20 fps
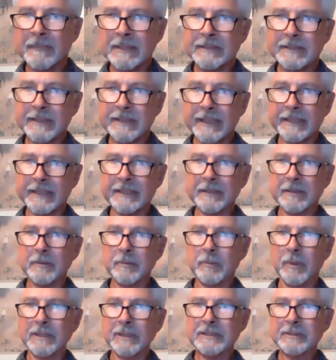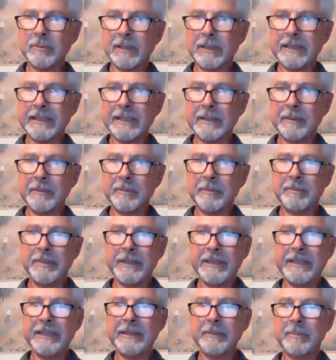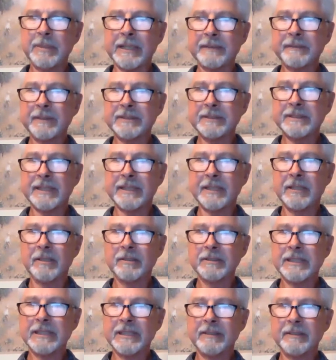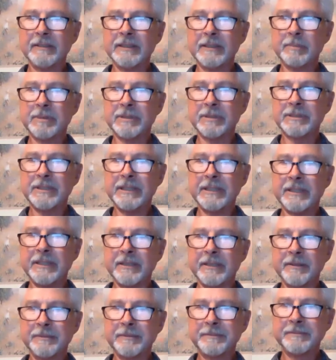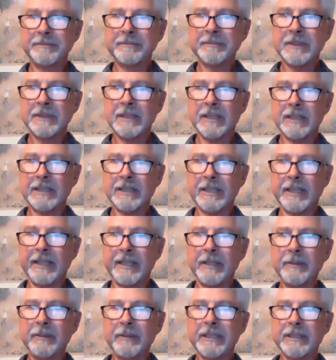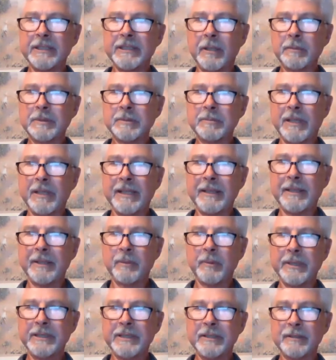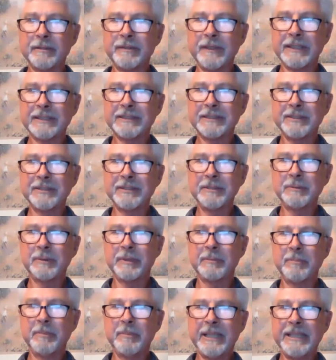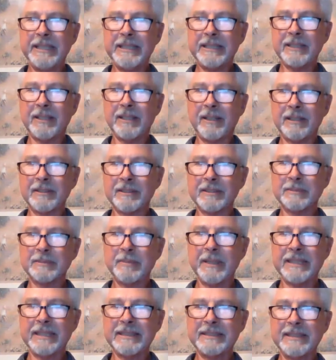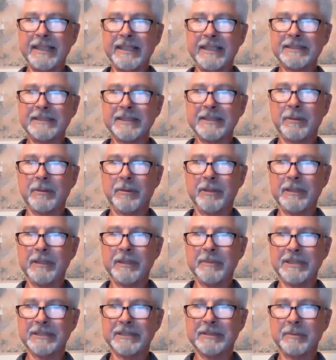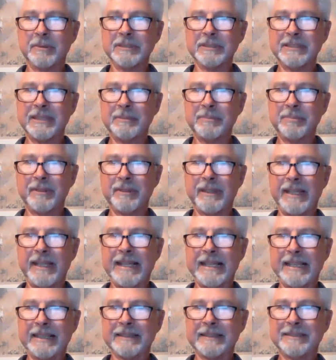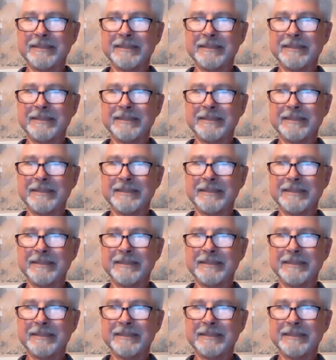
saying, once while eating, eating breakfast at a hotel in the Presidio, a coyote loped by the window festooned with many collars, bandanas, and ornaments. What's up with that?